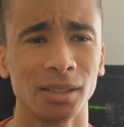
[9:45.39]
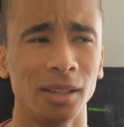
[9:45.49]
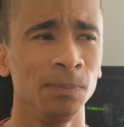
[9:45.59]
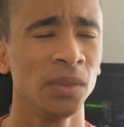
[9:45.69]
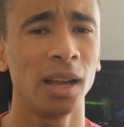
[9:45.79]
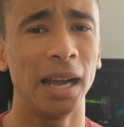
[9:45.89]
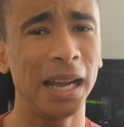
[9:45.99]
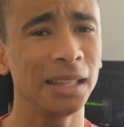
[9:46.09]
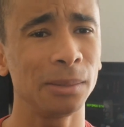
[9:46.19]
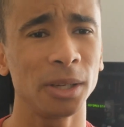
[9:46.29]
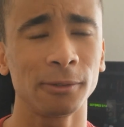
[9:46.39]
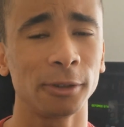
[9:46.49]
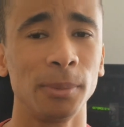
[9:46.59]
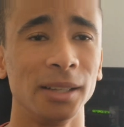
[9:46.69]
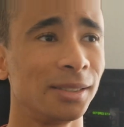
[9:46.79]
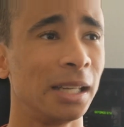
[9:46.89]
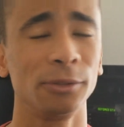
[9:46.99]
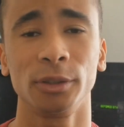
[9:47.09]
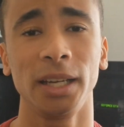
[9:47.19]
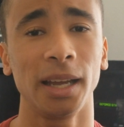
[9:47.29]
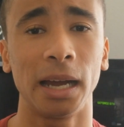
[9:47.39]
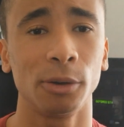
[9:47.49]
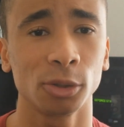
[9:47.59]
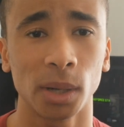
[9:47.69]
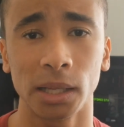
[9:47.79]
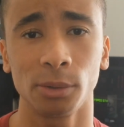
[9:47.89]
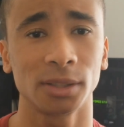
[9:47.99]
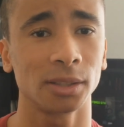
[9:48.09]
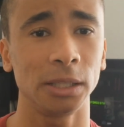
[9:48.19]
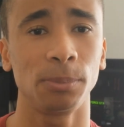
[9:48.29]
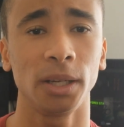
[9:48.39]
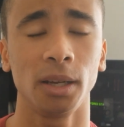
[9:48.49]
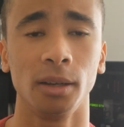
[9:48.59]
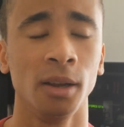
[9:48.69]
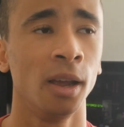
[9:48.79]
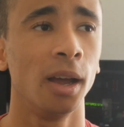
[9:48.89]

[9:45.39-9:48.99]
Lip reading: and I had them in for about 7 or 8 hours while I was sleeping. And